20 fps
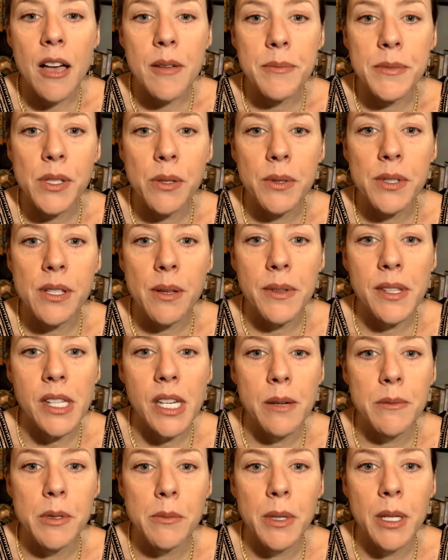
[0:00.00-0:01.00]
So it's something that
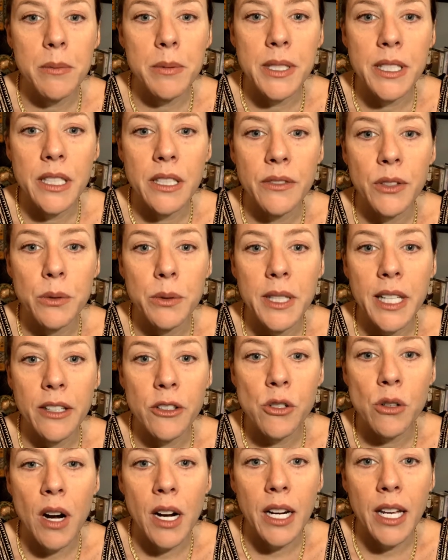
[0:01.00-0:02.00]
I'm going to be able to give you
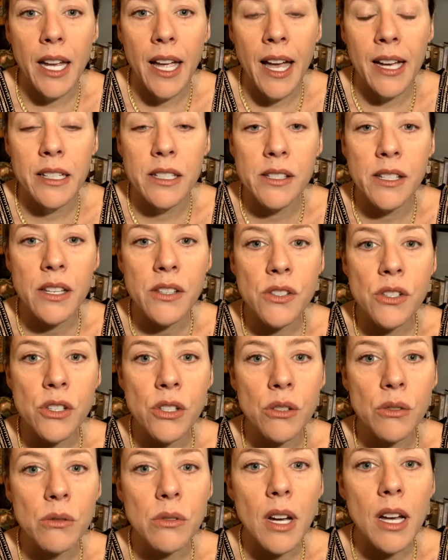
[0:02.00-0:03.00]
electronic access
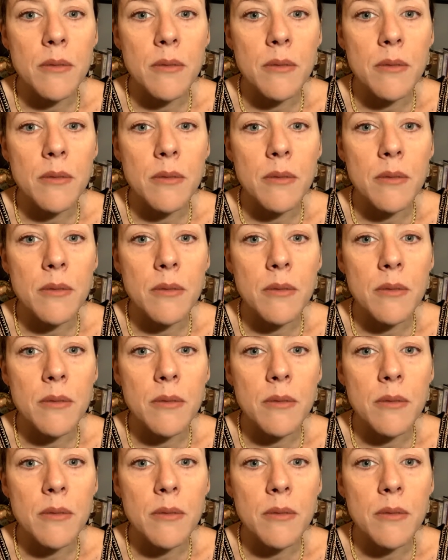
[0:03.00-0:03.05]
to,